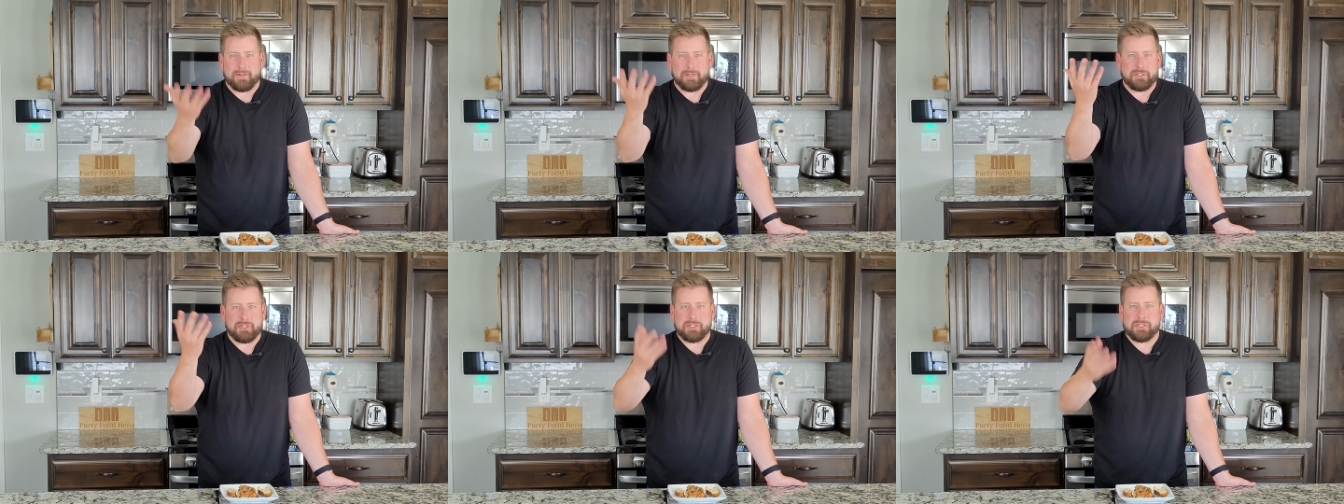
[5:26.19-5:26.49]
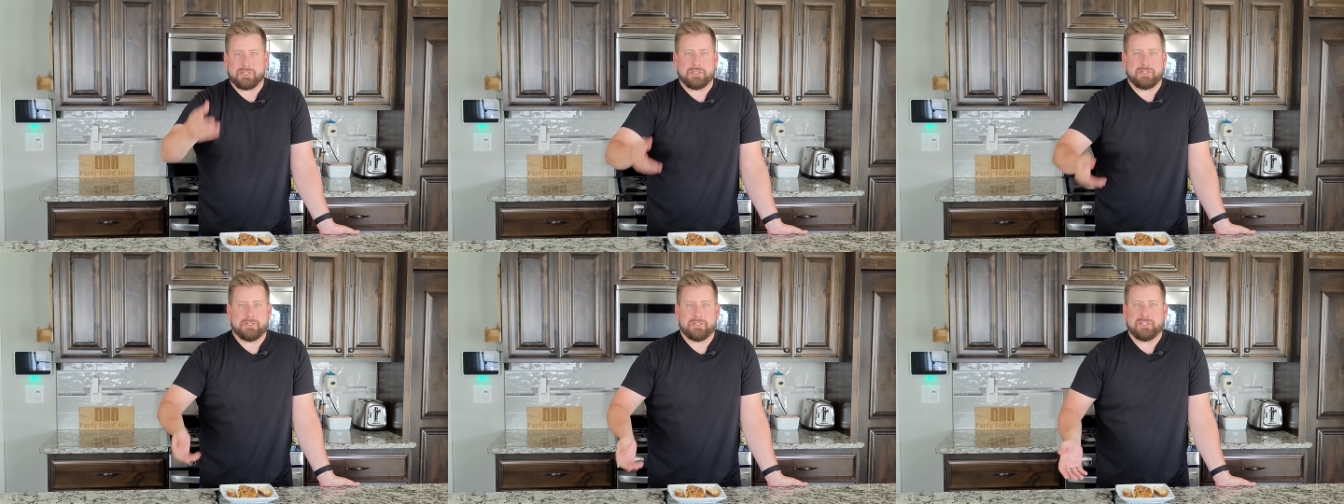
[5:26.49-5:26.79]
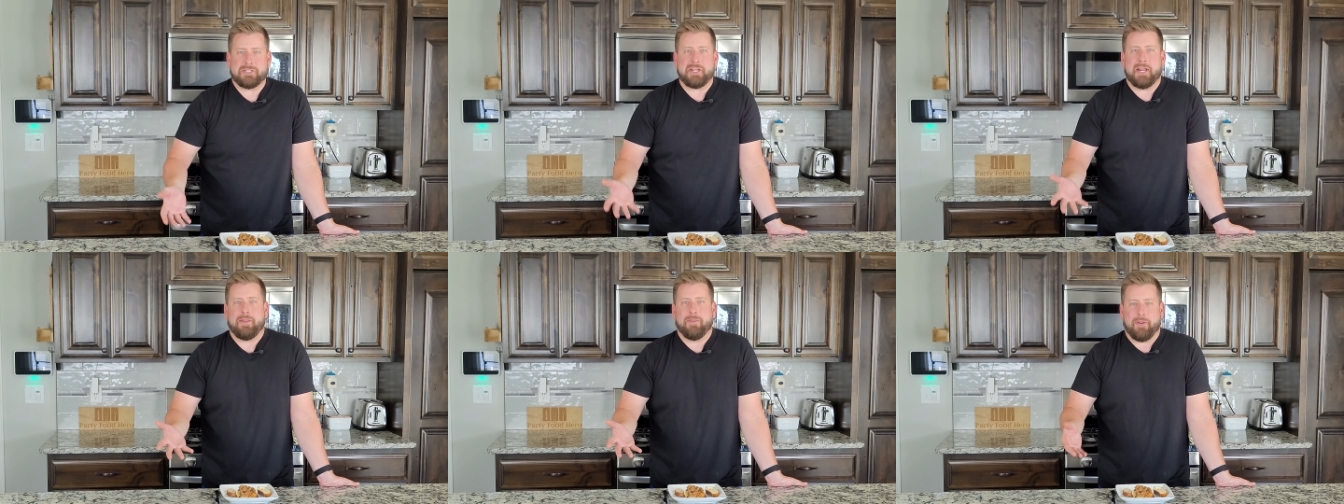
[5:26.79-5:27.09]
It's just
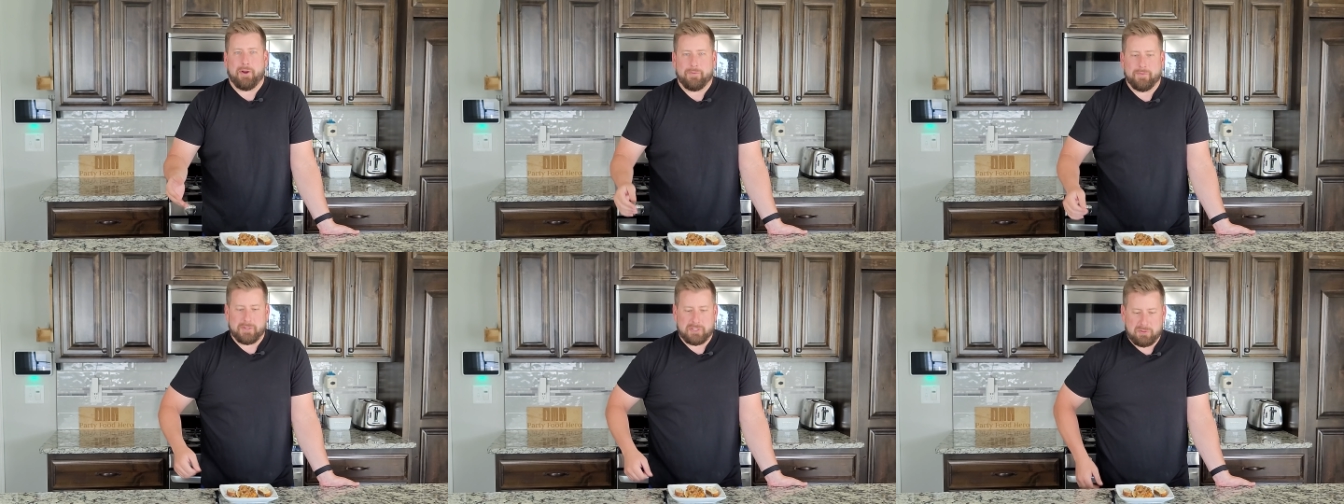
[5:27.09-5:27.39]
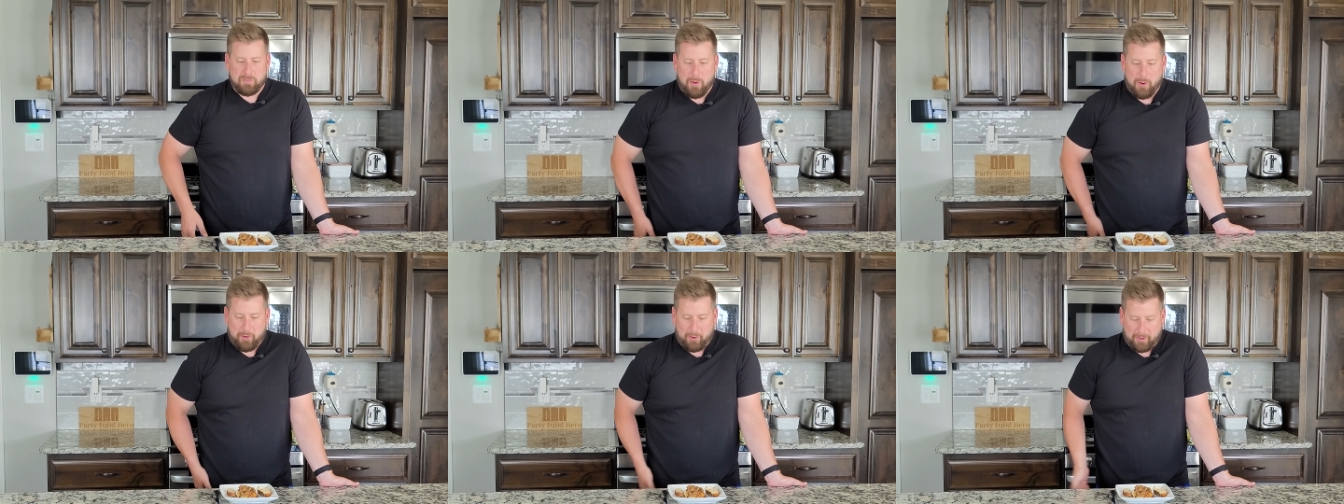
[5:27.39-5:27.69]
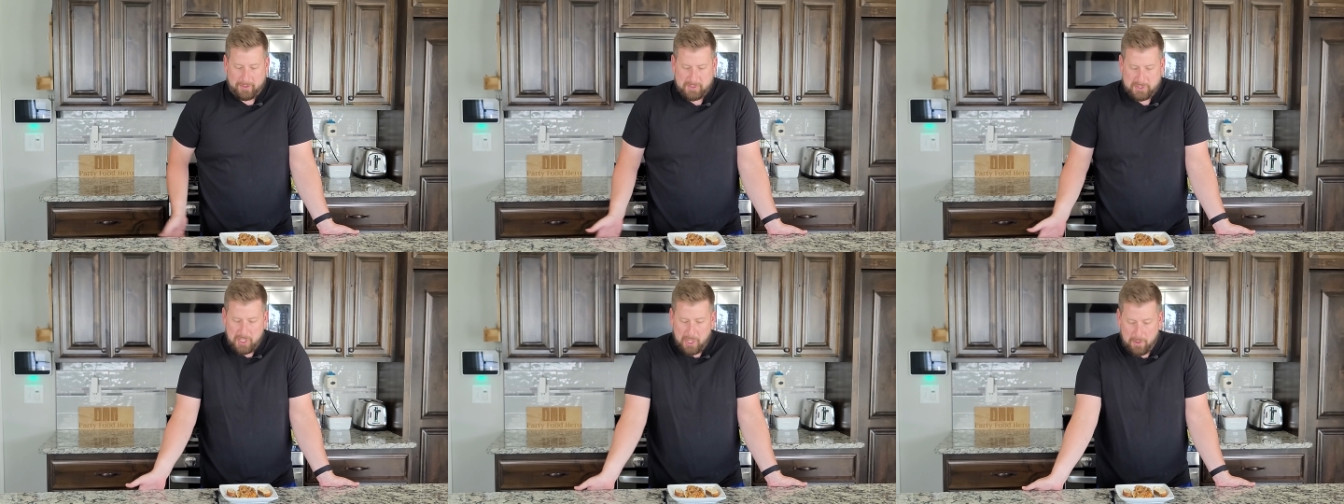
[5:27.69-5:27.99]
sitting there in the
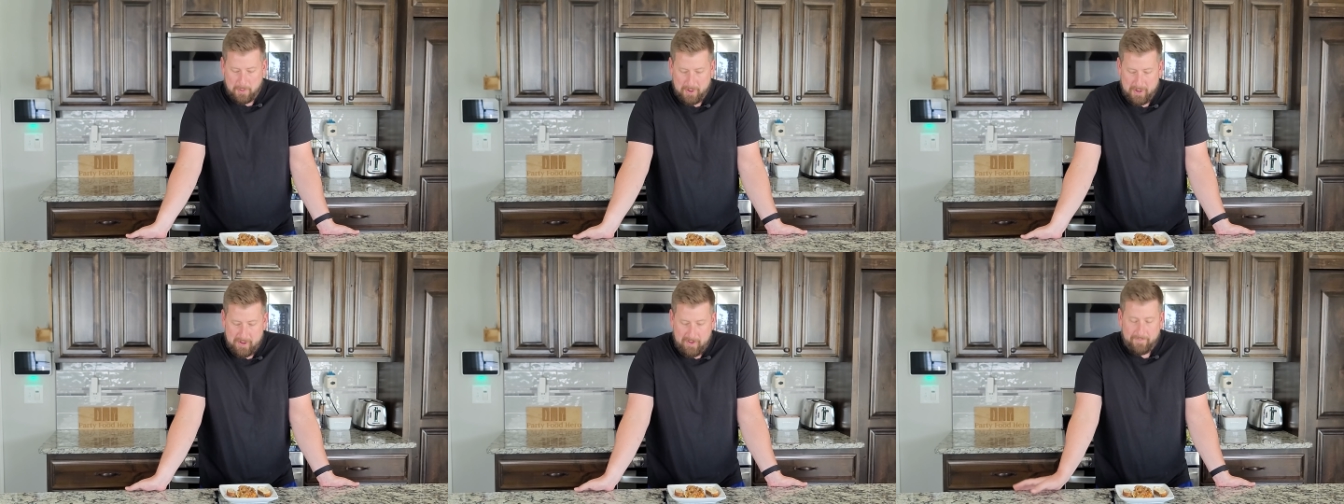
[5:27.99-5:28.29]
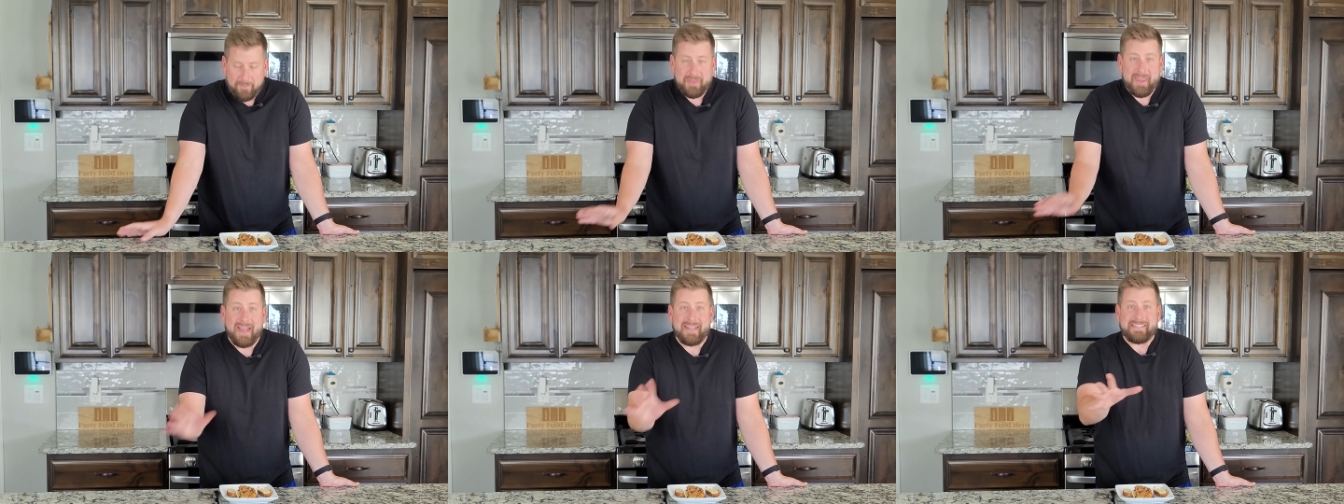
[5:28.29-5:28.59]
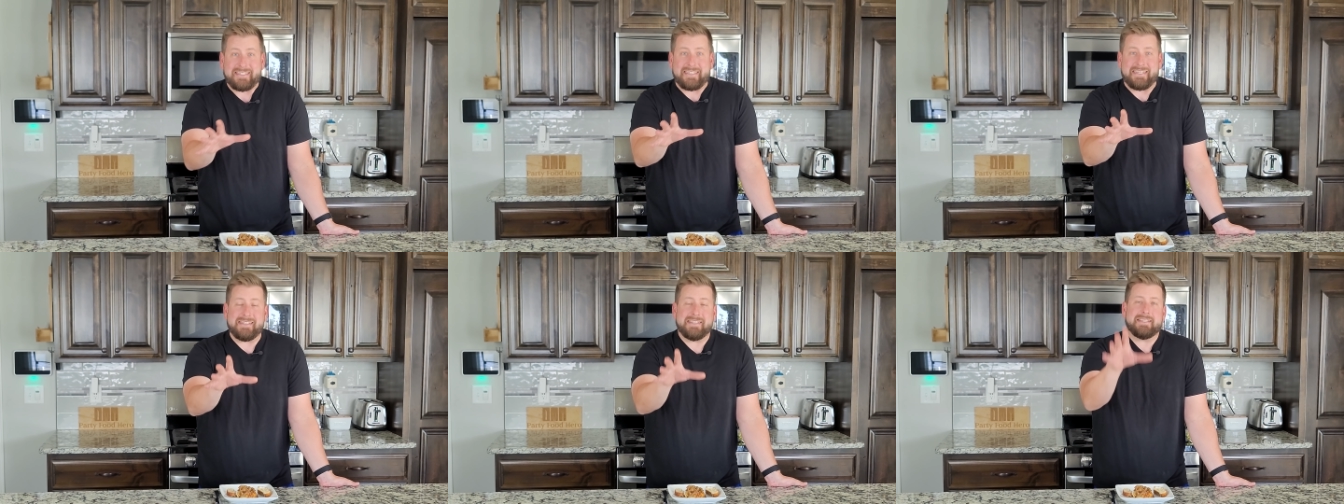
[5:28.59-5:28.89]
smoker. So
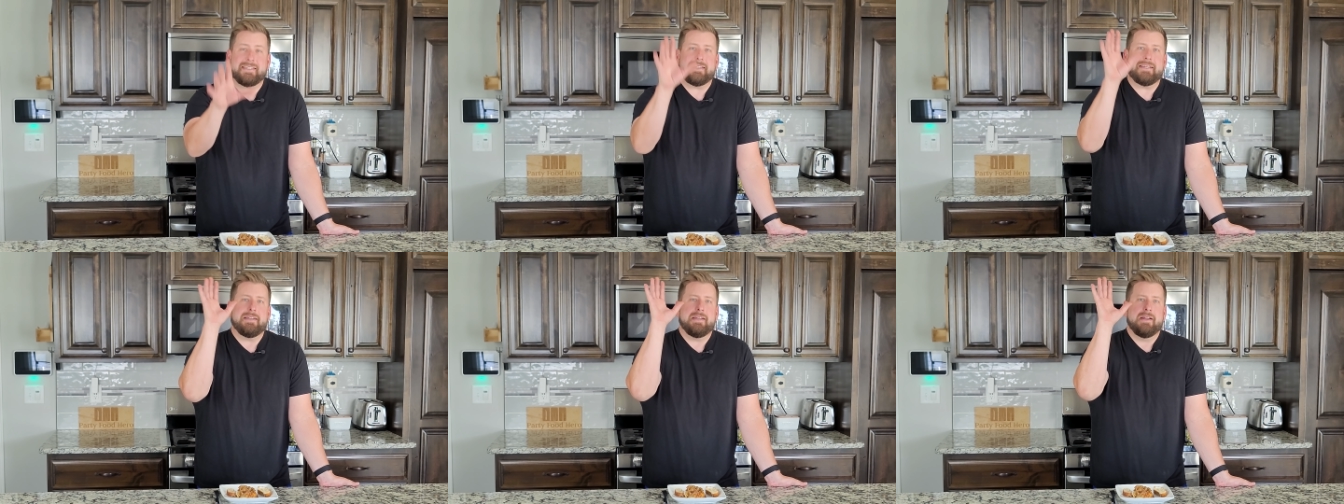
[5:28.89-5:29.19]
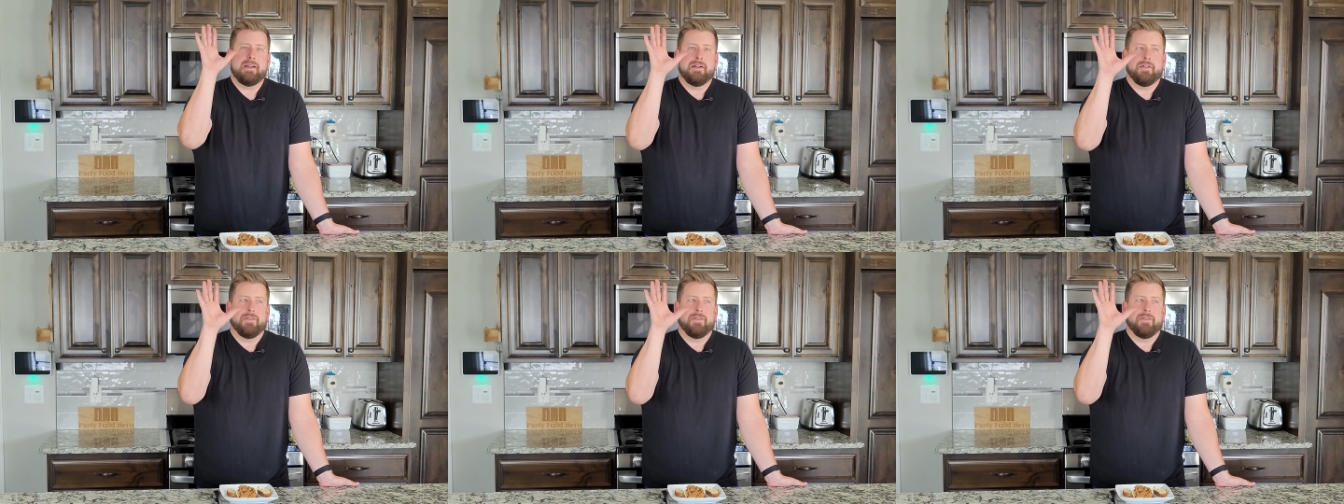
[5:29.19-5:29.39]
that's easy.